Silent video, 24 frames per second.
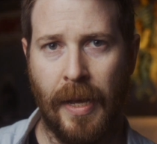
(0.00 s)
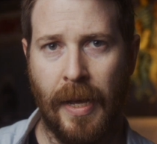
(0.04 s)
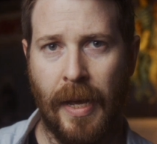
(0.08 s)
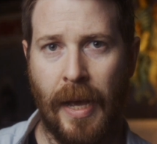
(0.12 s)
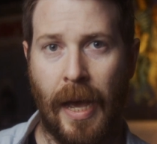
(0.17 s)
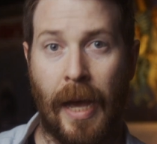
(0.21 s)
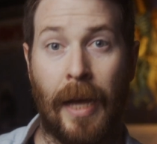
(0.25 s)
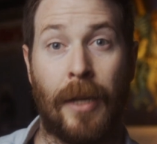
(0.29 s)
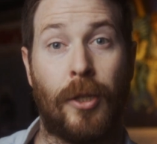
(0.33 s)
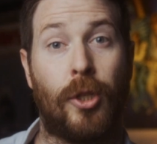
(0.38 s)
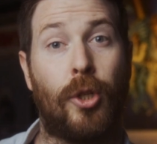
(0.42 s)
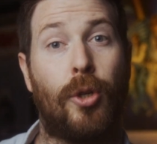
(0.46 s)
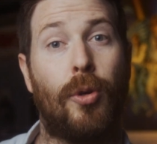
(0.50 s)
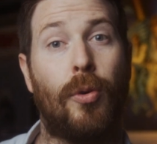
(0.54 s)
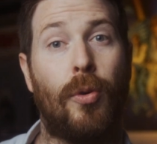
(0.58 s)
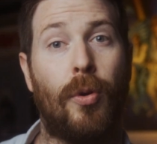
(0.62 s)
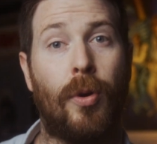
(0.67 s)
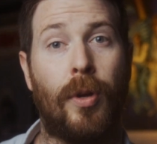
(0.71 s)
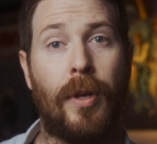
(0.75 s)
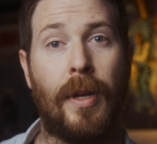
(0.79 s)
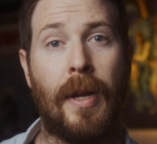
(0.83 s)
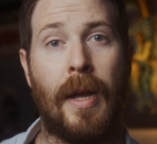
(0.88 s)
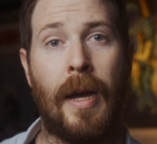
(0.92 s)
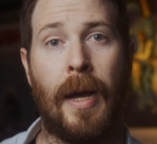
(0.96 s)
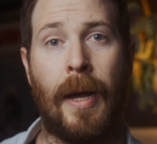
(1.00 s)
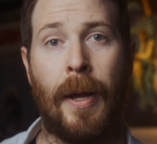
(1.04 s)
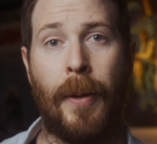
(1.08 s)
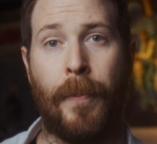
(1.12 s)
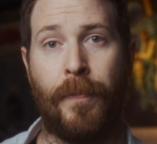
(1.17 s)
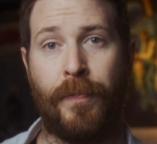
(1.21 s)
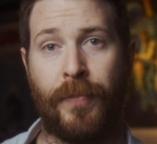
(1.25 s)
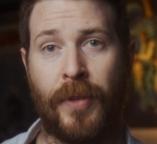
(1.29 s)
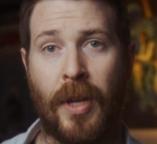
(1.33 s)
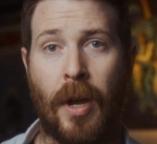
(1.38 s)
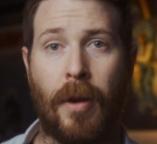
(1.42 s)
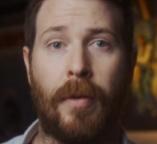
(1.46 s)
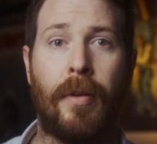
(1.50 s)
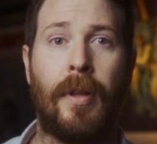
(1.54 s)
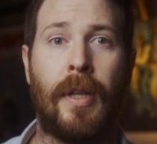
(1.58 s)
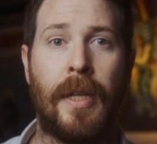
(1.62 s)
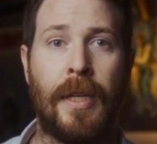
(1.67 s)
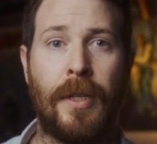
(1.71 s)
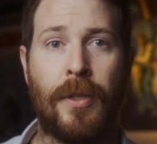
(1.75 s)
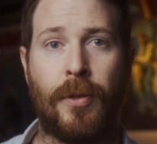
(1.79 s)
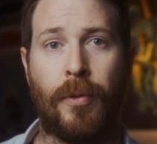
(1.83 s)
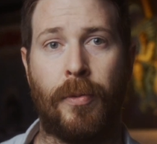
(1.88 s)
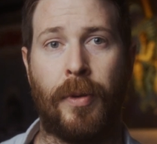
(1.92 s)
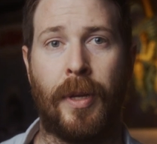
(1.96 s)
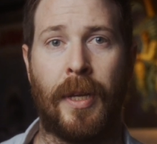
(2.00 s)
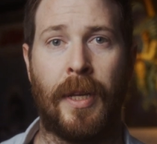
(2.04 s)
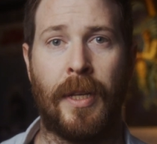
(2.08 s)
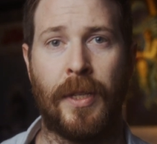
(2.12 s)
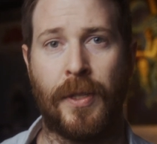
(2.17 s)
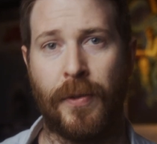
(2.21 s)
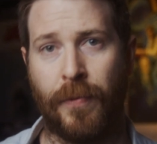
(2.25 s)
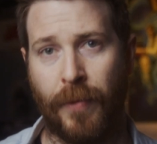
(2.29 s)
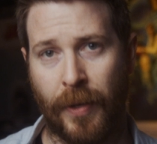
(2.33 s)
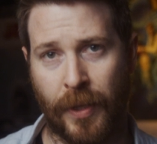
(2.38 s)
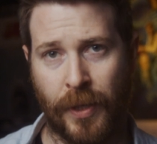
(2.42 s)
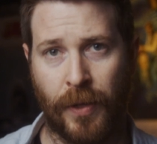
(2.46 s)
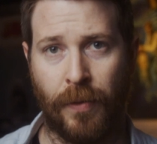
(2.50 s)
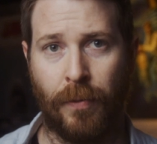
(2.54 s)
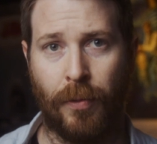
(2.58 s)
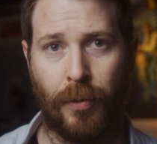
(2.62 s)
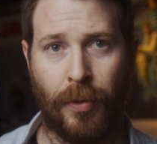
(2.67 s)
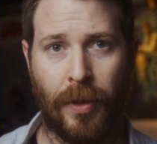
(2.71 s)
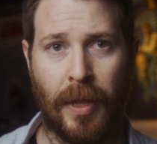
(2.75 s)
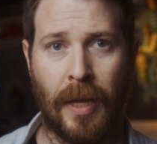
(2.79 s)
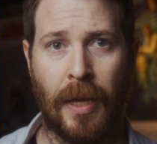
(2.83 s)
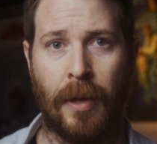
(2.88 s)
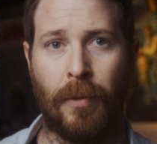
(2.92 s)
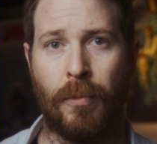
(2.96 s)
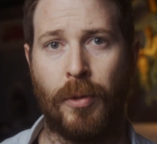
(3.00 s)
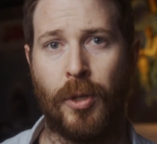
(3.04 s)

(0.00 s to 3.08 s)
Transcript: Our short, currently doing its festival thing, was